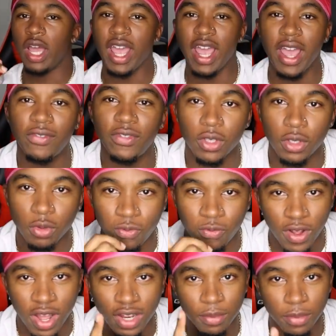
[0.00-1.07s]
after you
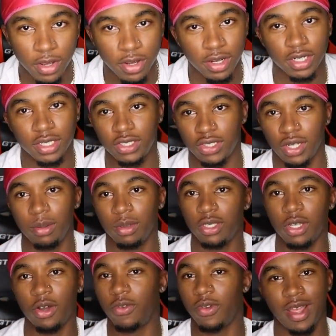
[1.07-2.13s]
follow me on Instagram.
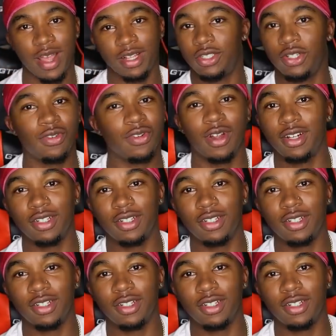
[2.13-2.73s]
It's over there at Joovier.